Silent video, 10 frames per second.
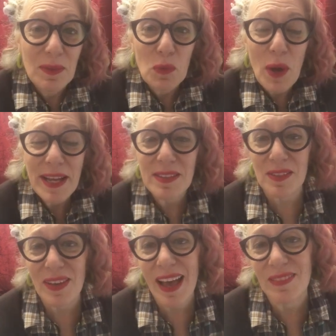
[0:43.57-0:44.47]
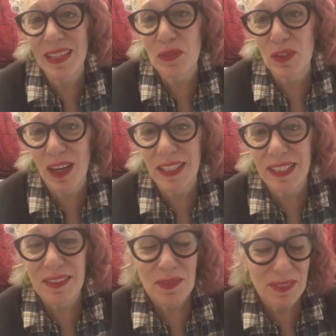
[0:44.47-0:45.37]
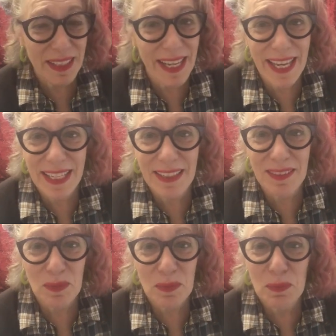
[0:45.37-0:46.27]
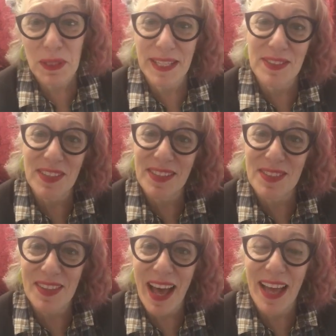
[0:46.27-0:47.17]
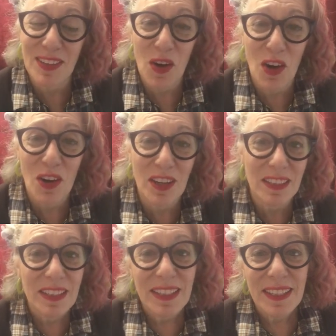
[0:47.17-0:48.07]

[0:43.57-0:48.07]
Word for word: ways of having fun in places that are